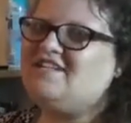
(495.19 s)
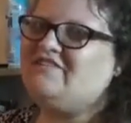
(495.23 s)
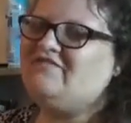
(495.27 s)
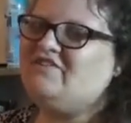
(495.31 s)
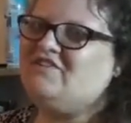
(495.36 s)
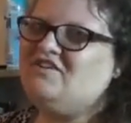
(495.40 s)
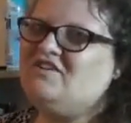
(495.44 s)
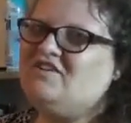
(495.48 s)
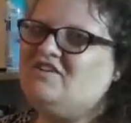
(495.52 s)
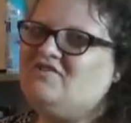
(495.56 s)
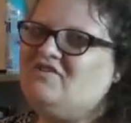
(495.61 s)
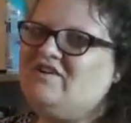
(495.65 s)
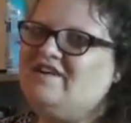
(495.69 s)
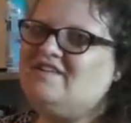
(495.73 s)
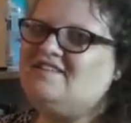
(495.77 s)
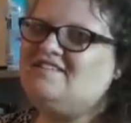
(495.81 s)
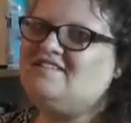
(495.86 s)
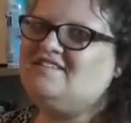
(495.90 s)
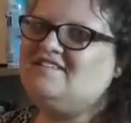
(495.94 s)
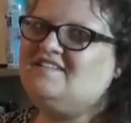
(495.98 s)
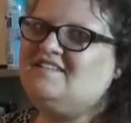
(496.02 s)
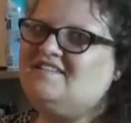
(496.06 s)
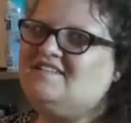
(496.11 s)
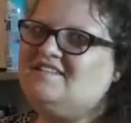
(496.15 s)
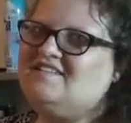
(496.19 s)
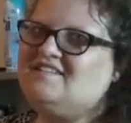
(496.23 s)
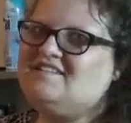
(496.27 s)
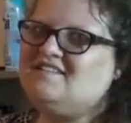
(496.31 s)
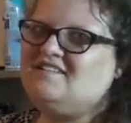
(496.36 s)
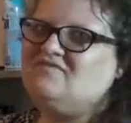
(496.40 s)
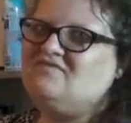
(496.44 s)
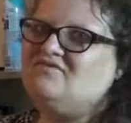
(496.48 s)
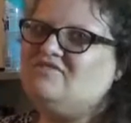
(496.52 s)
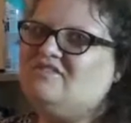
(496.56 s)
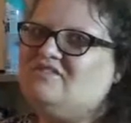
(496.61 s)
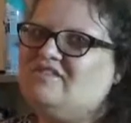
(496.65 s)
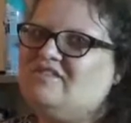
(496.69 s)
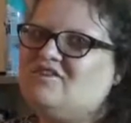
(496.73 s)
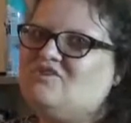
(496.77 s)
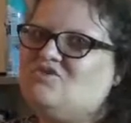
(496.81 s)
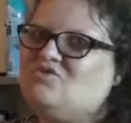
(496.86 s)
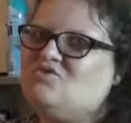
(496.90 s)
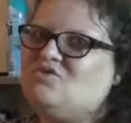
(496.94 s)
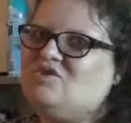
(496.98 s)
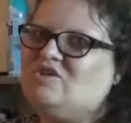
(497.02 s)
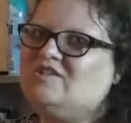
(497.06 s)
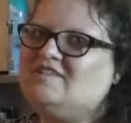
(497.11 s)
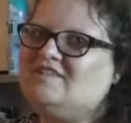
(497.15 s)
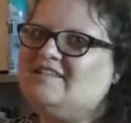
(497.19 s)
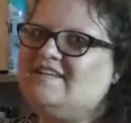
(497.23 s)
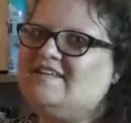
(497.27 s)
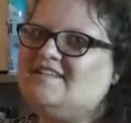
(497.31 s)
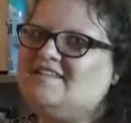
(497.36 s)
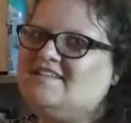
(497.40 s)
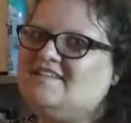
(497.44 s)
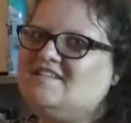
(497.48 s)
even though it uh, doesn't really correlate